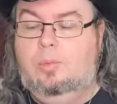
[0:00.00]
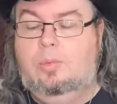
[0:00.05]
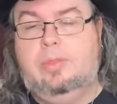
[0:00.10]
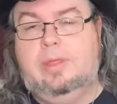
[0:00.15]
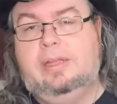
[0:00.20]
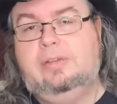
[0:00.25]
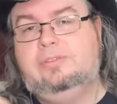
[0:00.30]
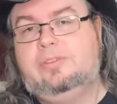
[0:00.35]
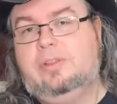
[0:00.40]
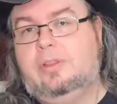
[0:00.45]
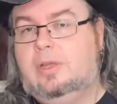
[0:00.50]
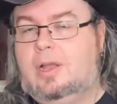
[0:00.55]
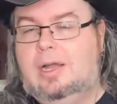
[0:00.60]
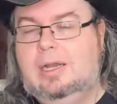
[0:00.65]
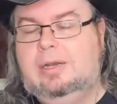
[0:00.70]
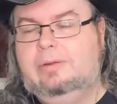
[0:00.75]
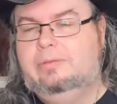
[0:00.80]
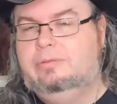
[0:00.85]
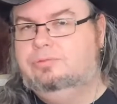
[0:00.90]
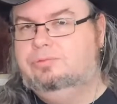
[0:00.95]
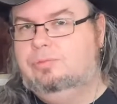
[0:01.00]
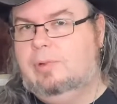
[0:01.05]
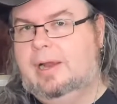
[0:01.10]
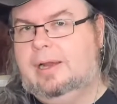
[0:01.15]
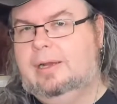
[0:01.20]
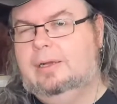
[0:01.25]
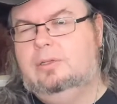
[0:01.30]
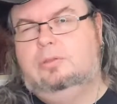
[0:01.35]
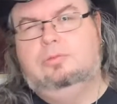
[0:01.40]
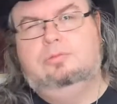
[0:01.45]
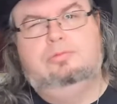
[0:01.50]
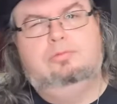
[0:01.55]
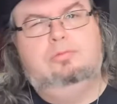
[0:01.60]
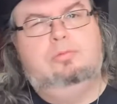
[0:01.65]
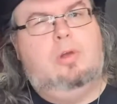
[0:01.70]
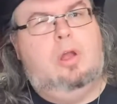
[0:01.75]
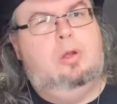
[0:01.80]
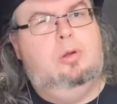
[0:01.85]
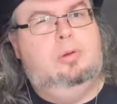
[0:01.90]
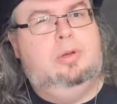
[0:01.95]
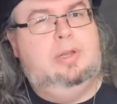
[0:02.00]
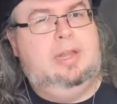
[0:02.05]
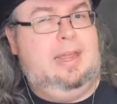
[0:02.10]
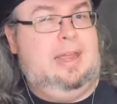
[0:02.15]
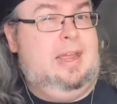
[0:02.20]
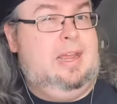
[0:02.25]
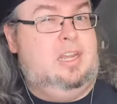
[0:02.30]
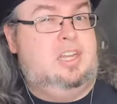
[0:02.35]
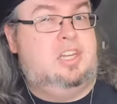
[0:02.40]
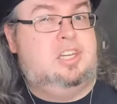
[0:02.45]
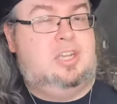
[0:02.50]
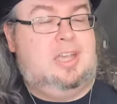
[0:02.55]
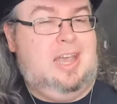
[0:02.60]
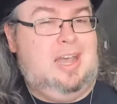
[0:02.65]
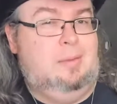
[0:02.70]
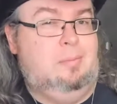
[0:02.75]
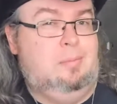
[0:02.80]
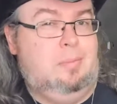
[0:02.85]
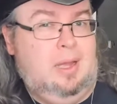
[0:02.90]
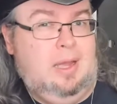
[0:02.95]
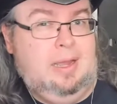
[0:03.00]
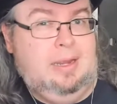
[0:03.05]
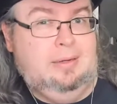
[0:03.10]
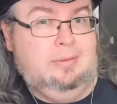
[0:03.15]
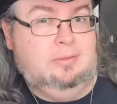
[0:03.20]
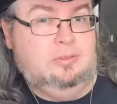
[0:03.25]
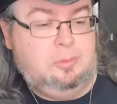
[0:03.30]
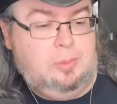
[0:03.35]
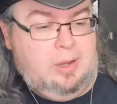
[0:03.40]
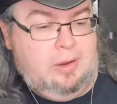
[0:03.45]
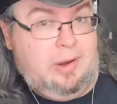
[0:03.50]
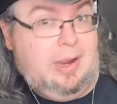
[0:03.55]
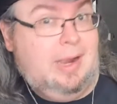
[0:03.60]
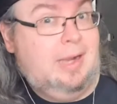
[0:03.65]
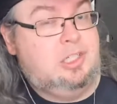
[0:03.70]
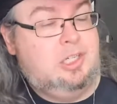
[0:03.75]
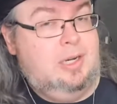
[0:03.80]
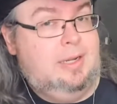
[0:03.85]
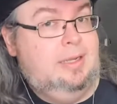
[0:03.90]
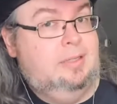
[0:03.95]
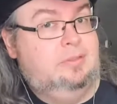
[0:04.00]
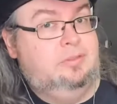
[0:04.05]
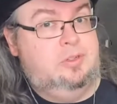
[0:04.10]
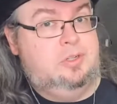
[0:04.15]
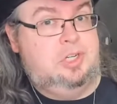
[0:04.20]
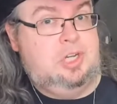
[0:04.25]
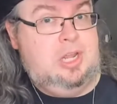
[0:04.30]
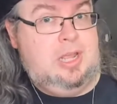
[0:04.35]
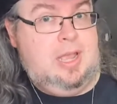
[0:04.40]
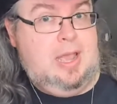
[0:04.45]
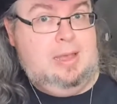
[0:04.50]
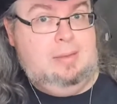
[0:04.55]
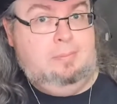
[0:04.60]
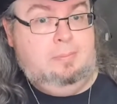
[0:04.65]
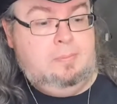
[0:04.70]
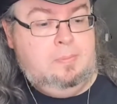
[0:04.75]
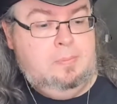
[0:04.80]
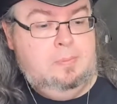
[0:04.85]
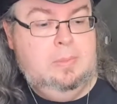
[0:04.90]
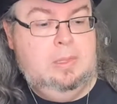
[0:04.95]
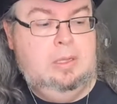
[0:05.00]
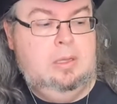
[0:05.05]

These are the kind of railroad-ish campaigns where actually as a GM,